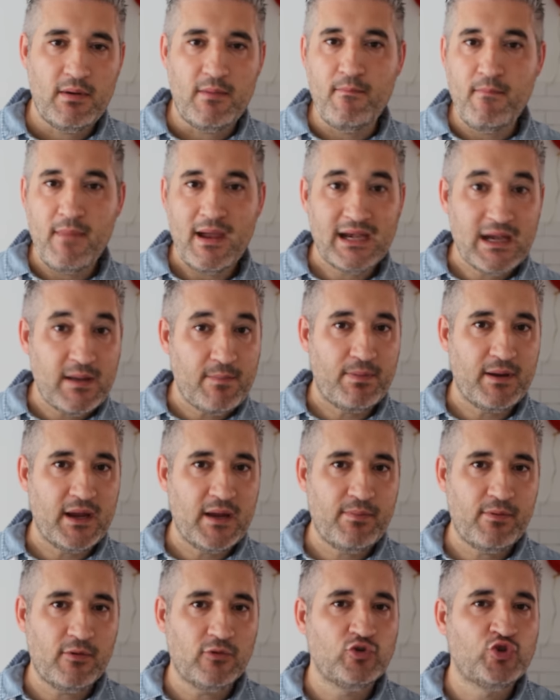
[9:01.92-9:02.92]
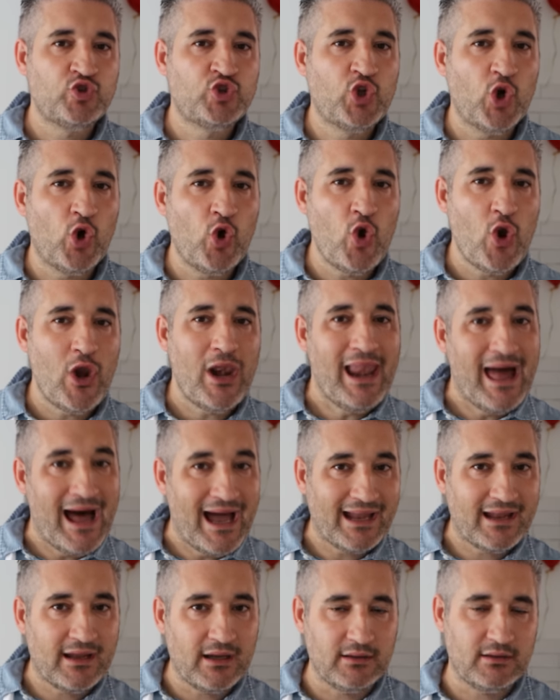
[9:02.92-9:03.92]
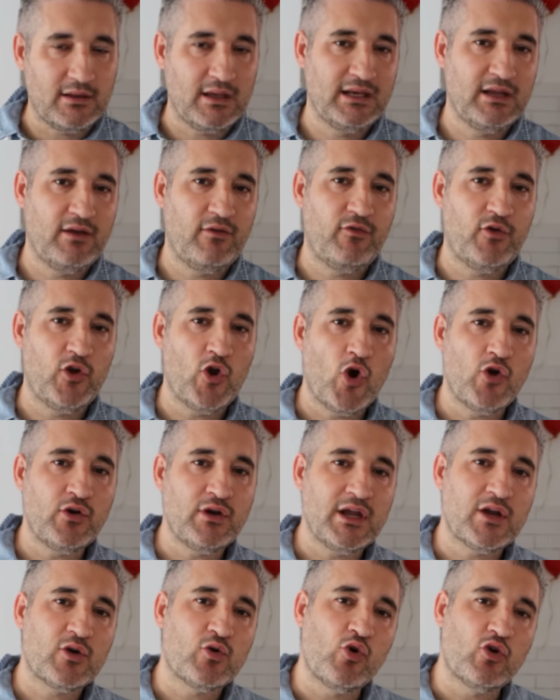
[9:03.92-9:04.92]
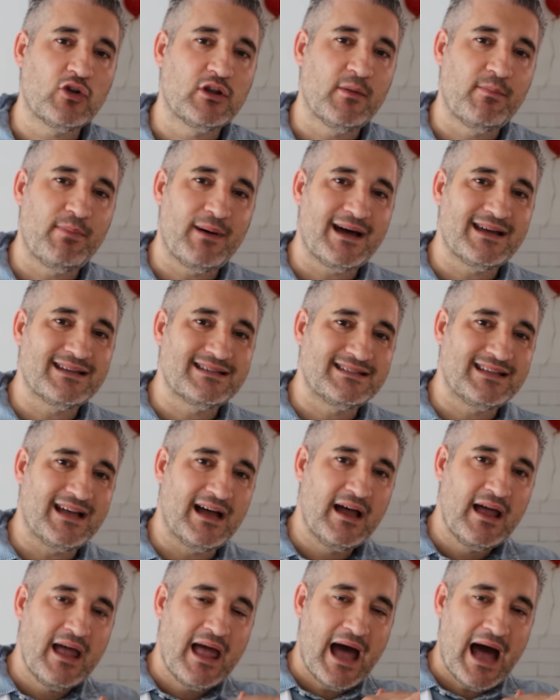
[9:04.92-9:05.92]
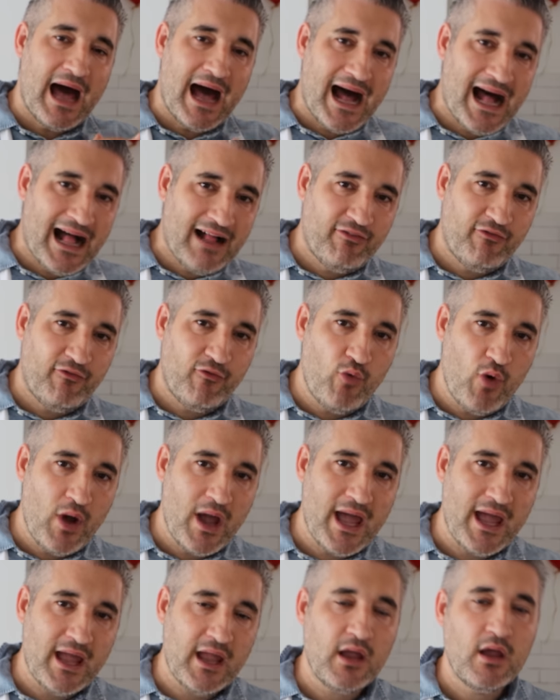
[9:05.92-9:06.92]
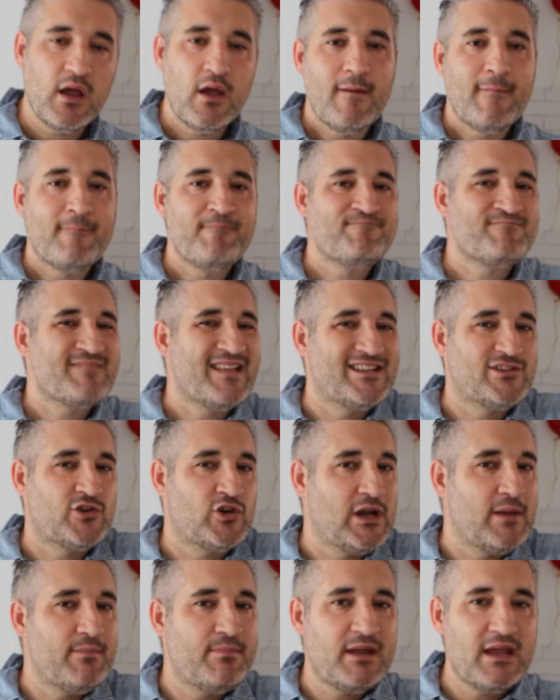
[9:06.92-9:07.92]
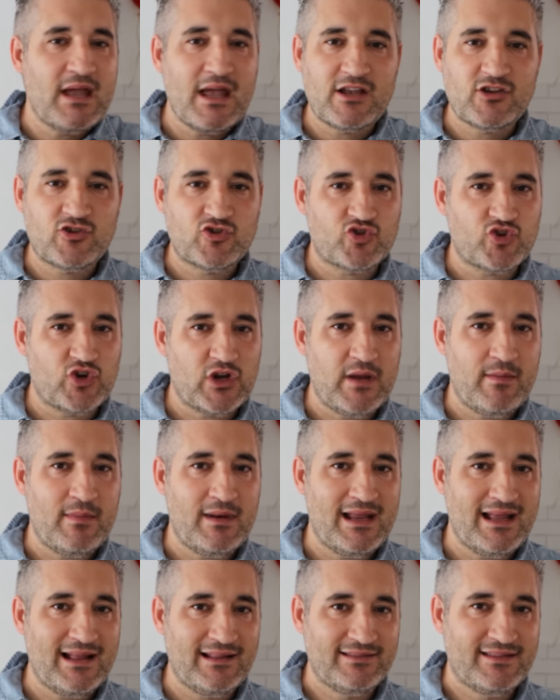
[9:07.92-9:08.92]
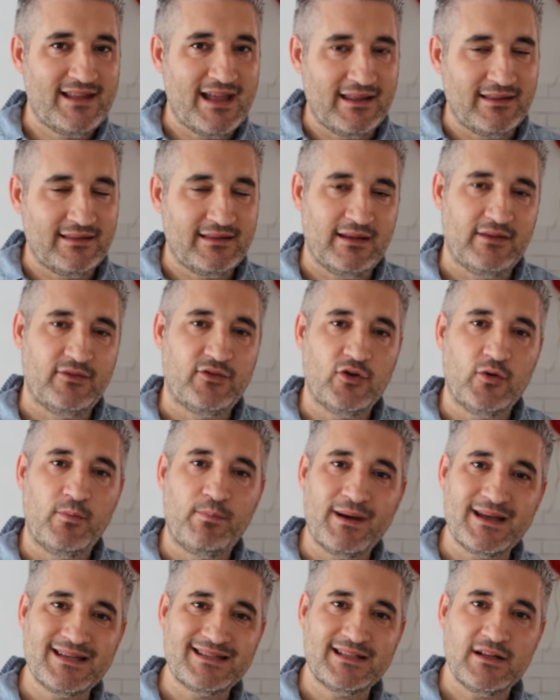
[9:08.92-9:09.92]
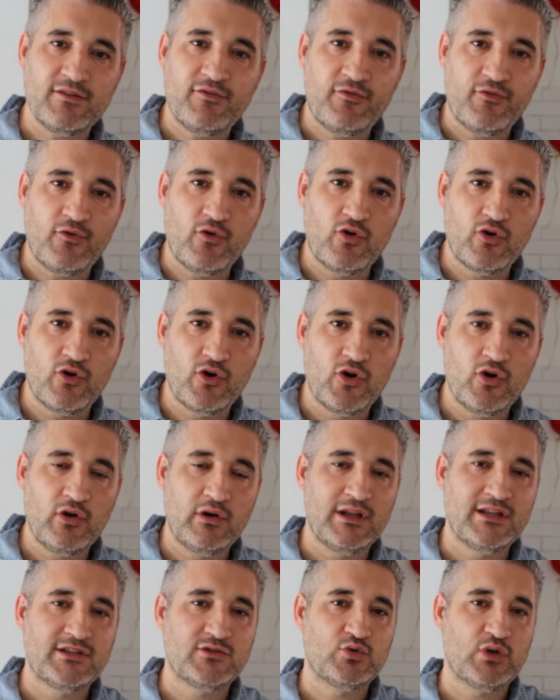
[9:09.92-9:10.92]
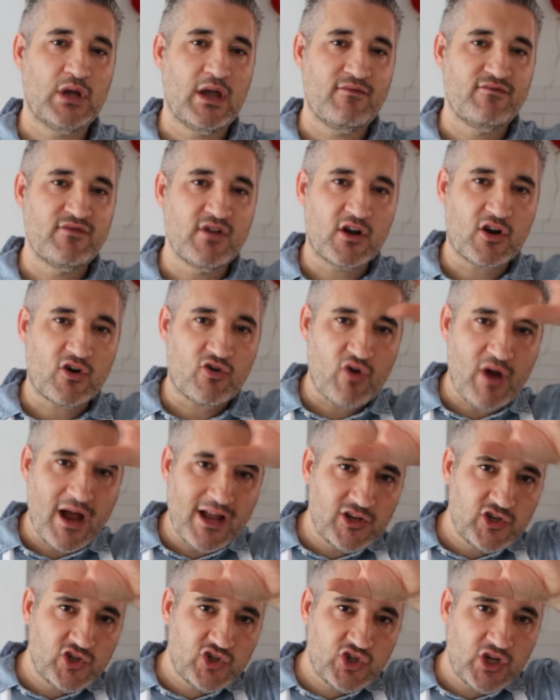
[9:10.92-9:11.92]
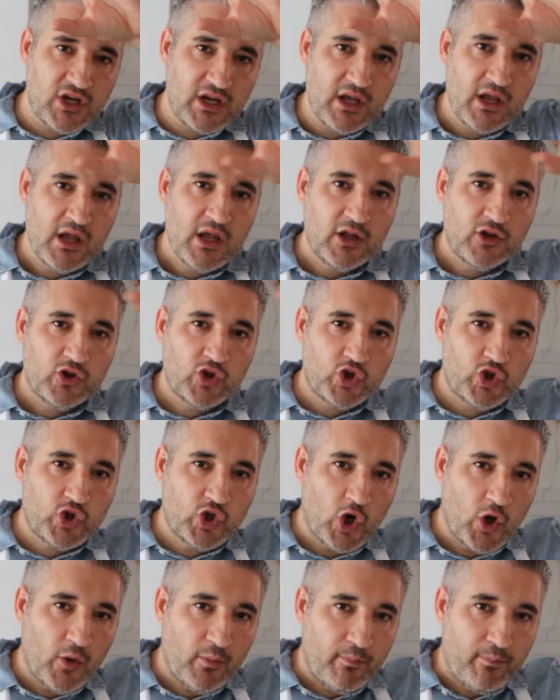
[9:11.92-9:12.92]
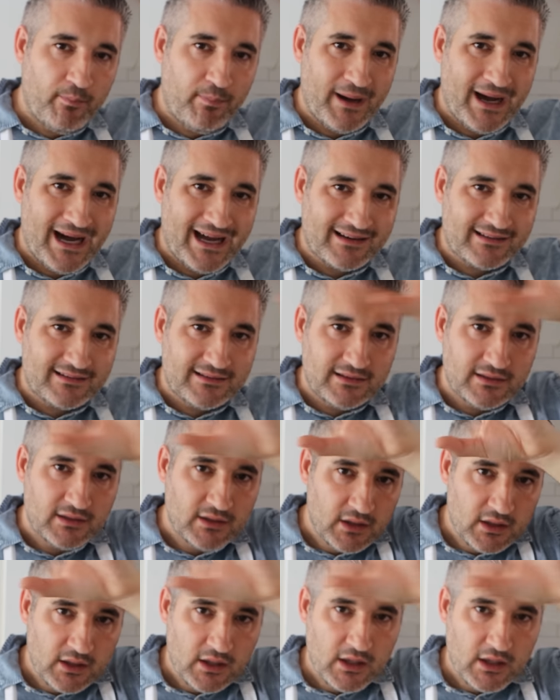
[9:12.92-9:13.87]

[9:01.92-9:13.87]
but many people don't like it. And if you only cook the pasta halfway, it's gonna be extremely al dente. So pasta al forno needs to have the crunchy top part,